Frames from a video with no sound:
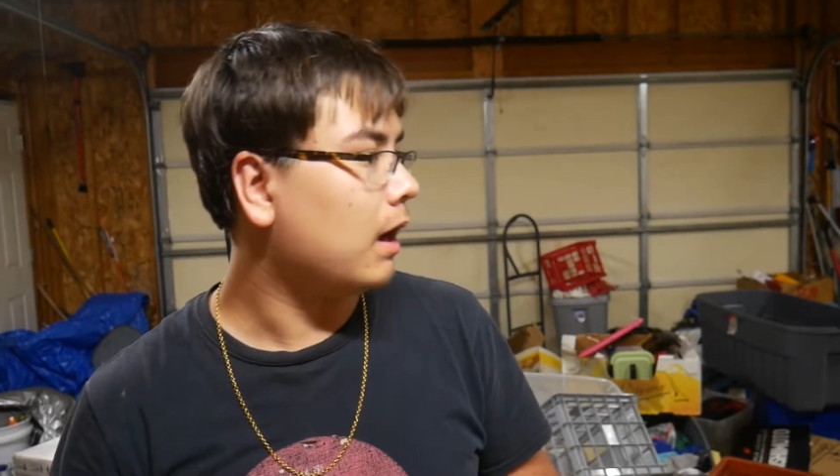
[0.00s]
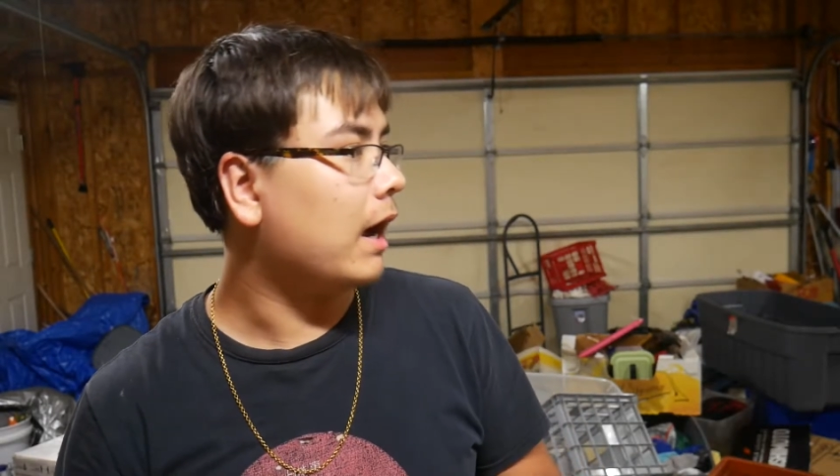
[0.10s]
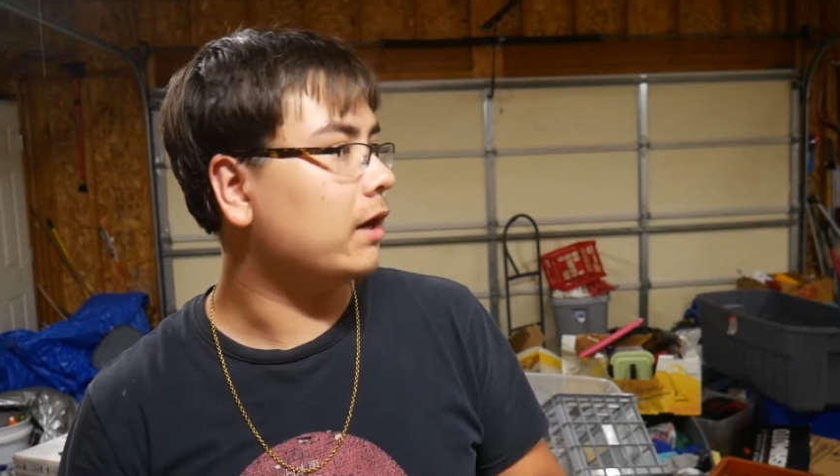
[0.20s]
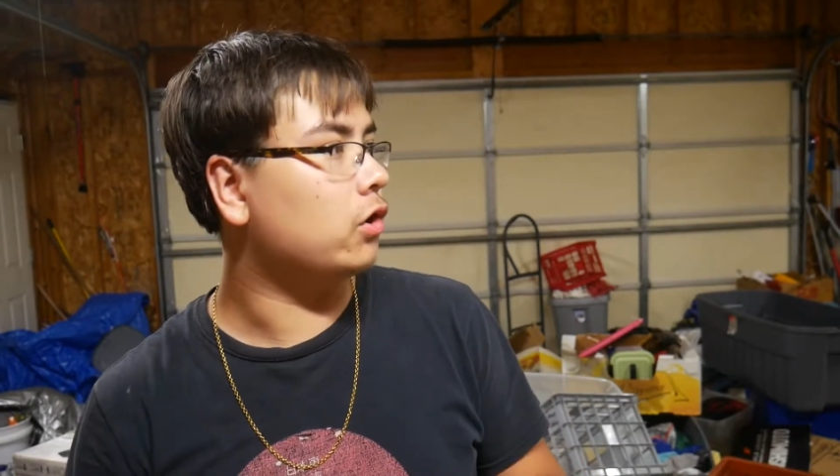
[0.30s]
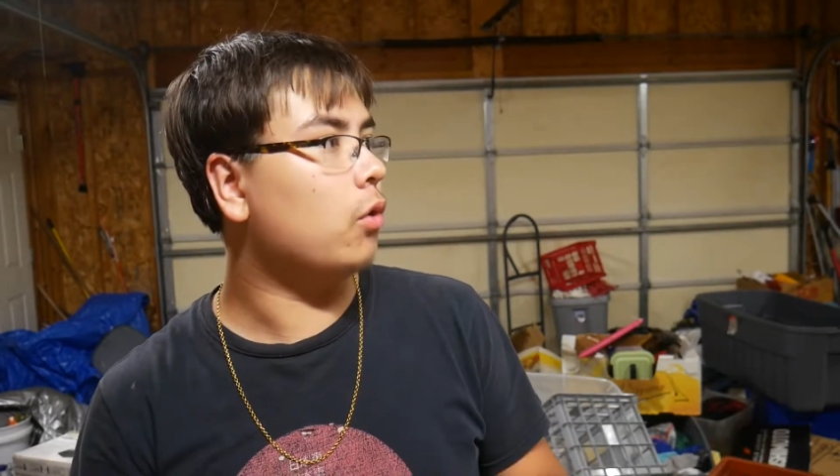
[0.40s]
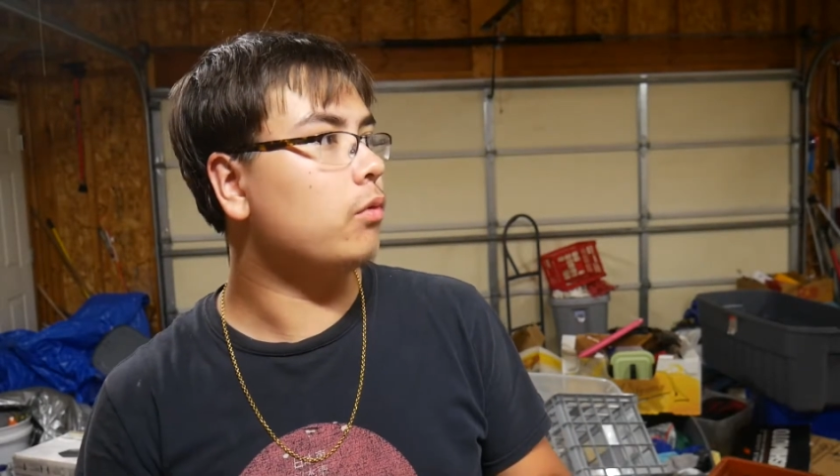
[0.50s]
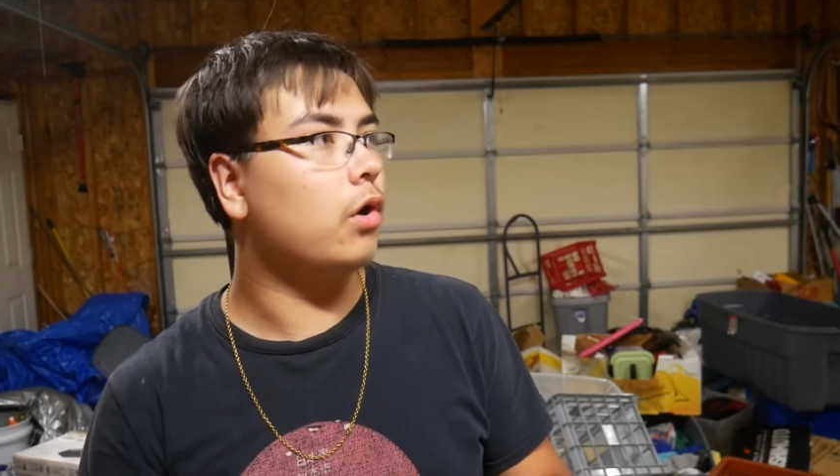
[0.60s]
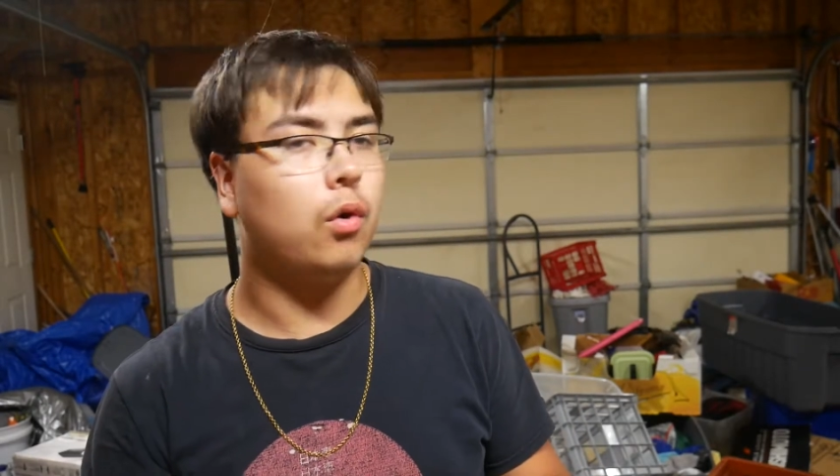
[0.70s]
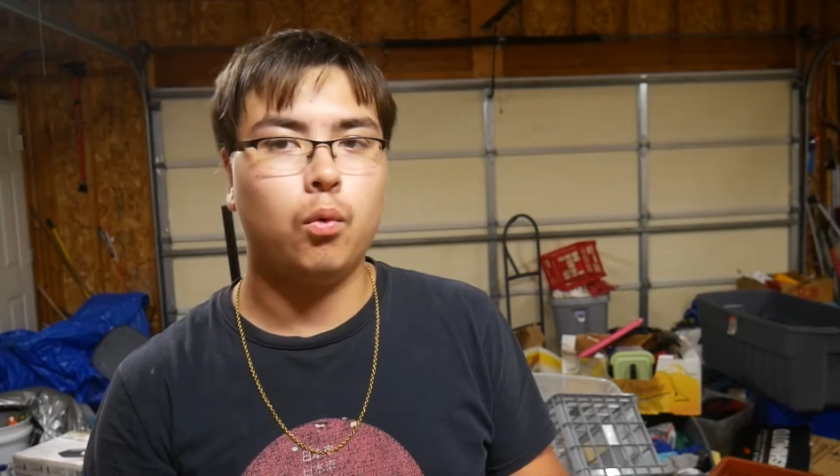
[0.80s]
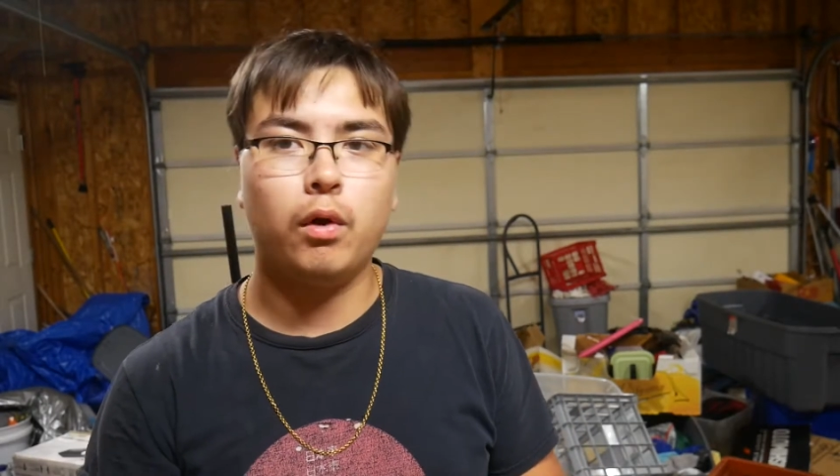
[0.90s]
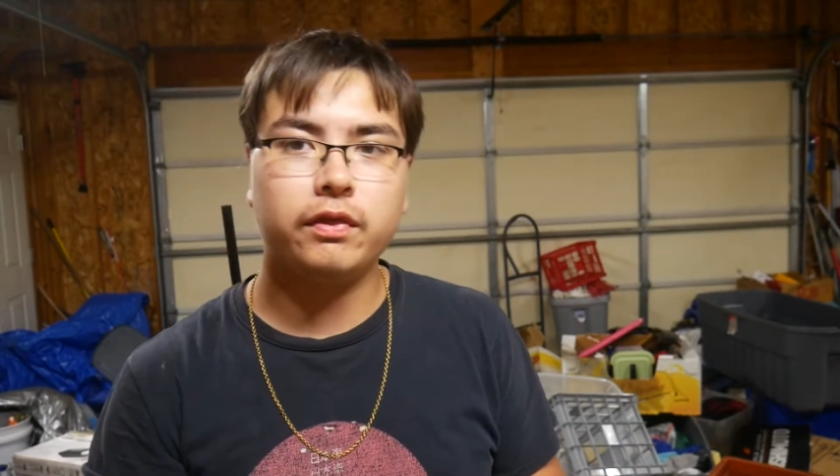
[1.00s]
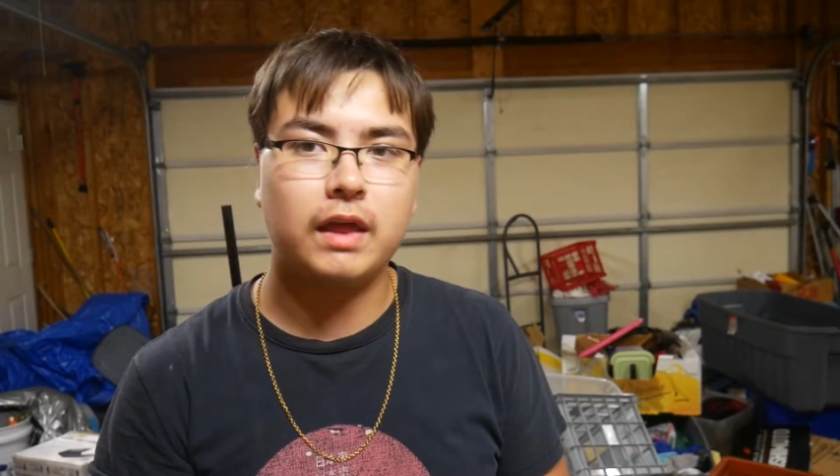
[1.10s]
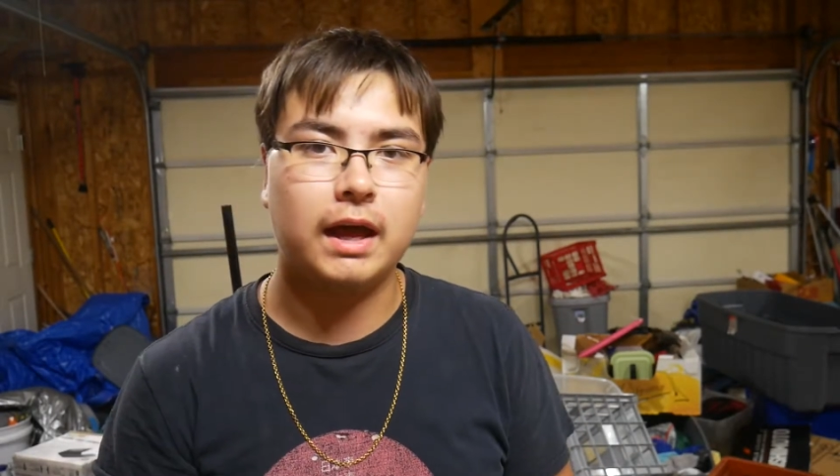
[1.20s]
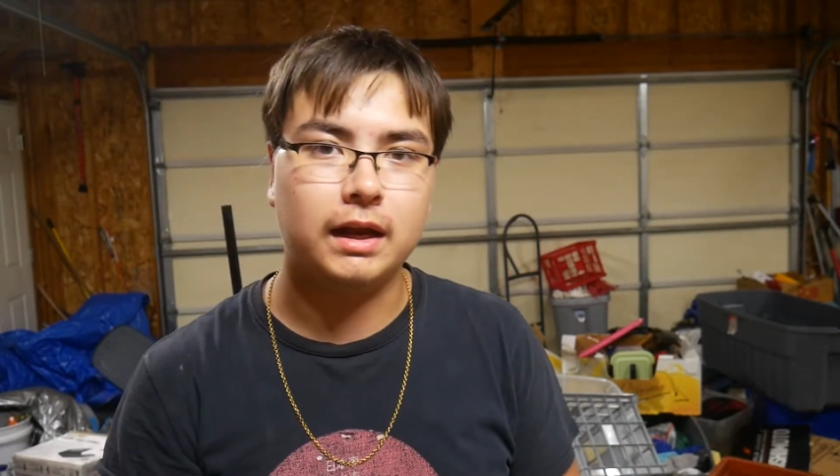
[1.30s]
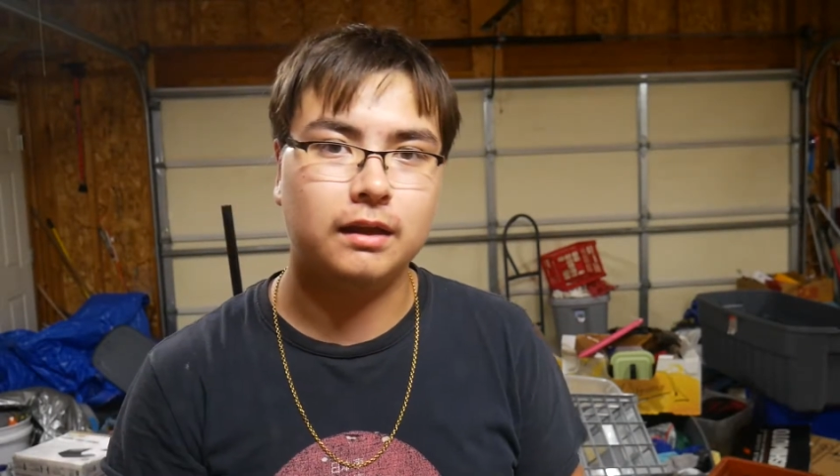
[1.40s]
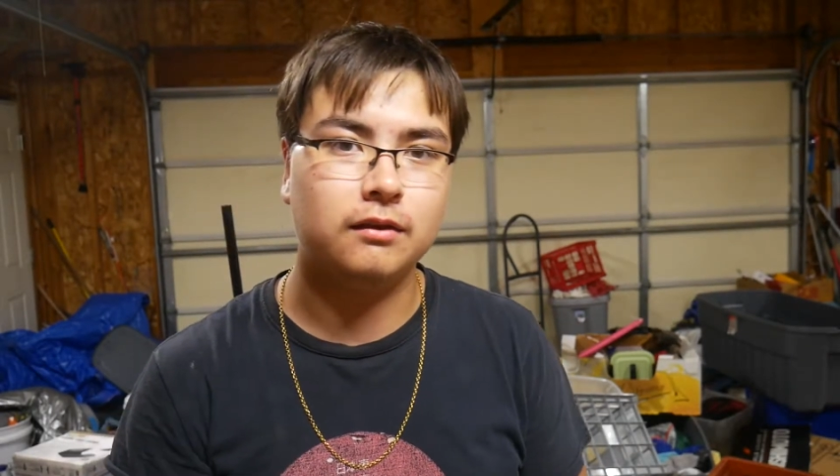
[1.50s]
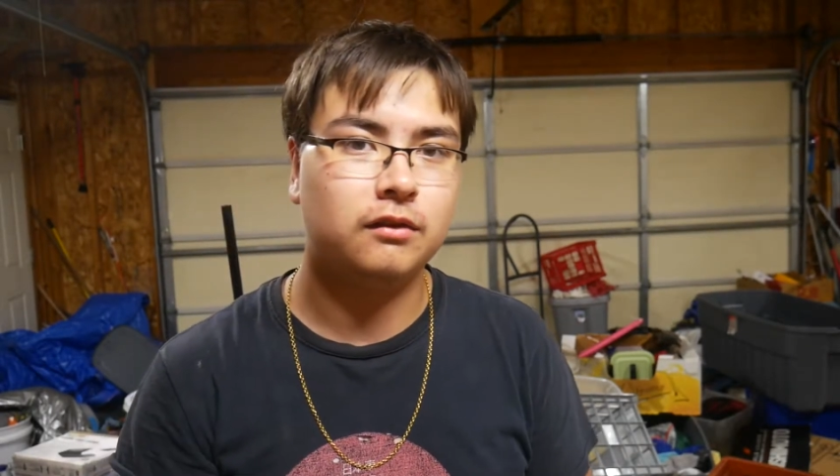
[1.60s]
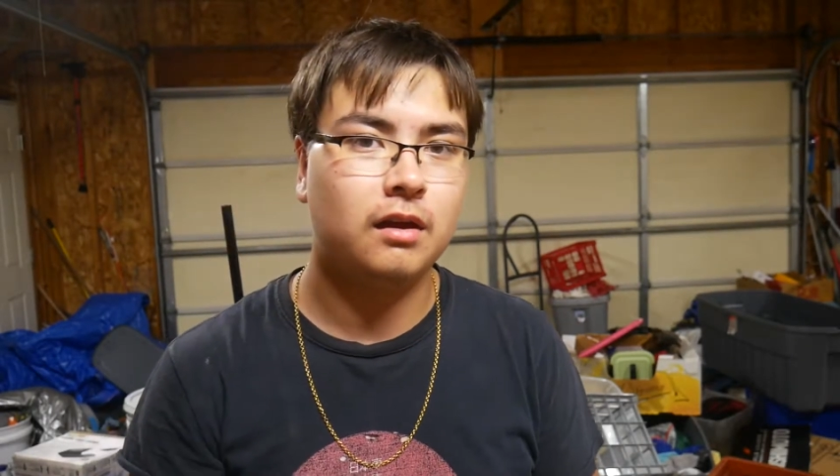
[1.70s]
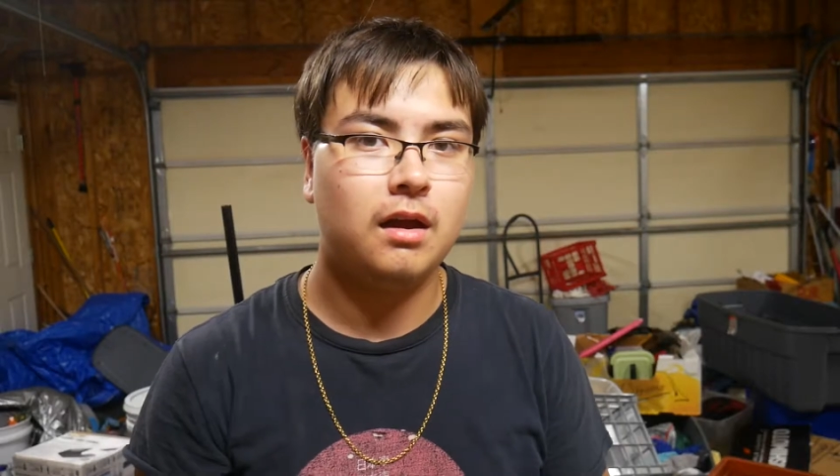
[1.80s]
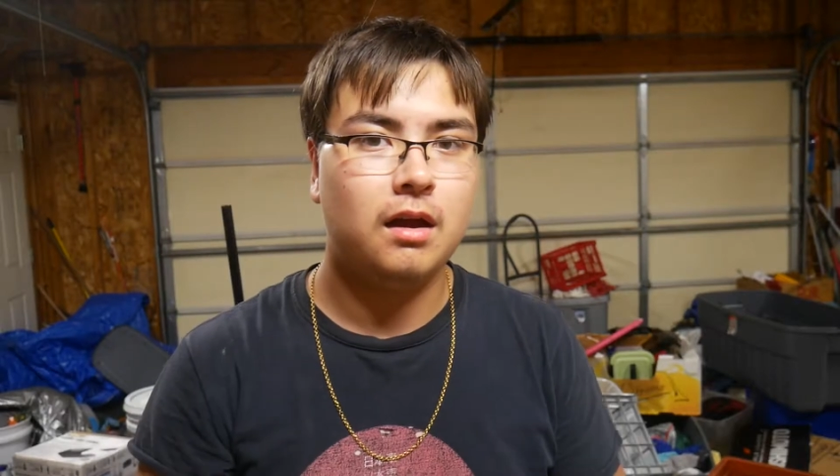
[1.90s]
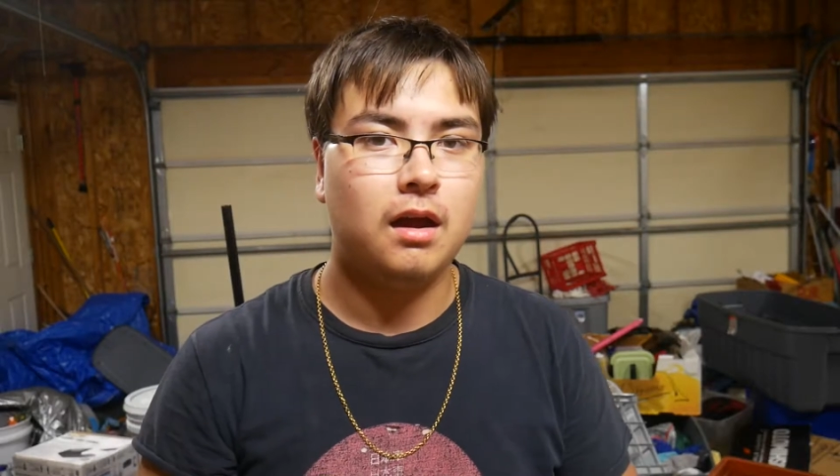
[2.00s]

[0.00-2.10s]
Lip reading: I don't know what that is.